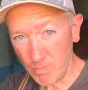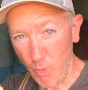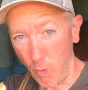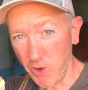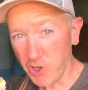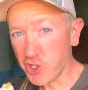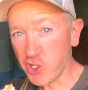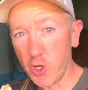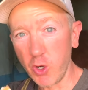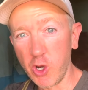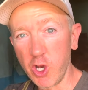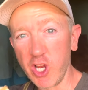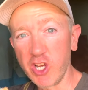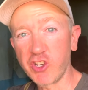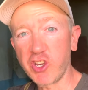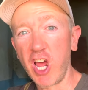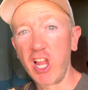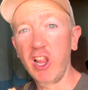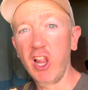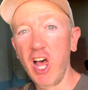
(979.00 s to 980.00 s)
It's so good. It's
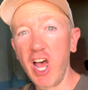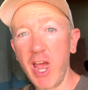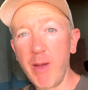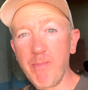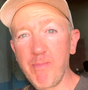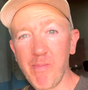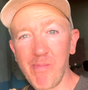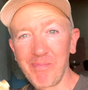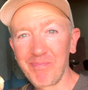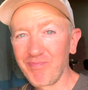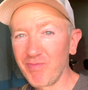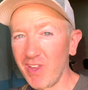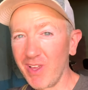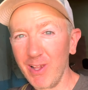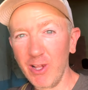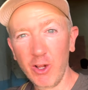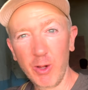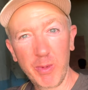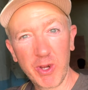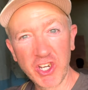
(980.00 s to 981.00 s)
got lime, a
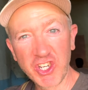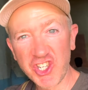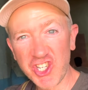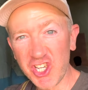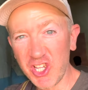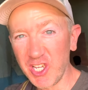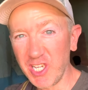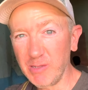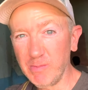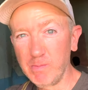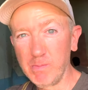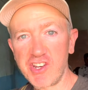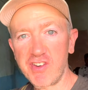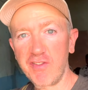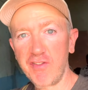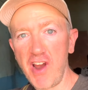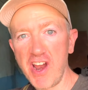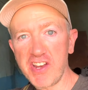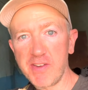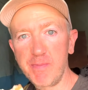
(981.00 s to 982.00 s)
little bit of chili,
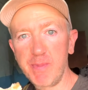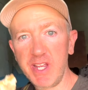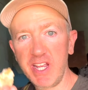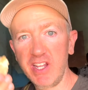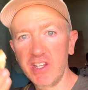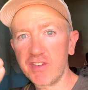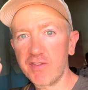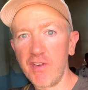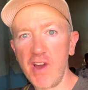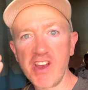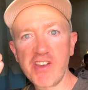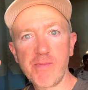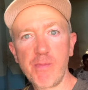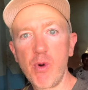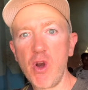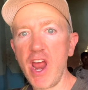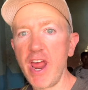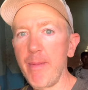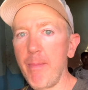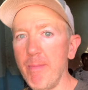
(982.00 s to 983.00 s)
fresh beans, fresh
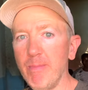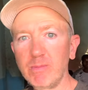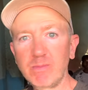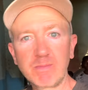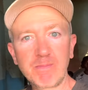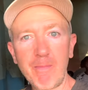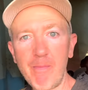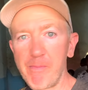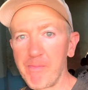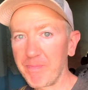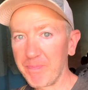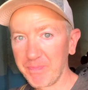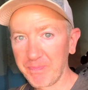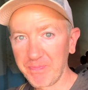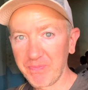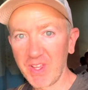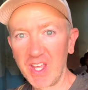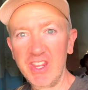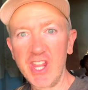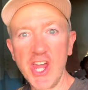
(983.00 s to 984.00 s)
bread.
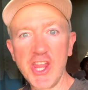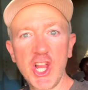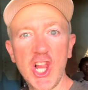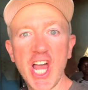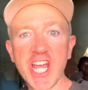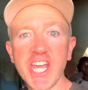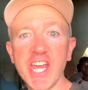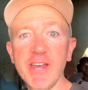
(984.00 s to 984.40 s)
Nothing like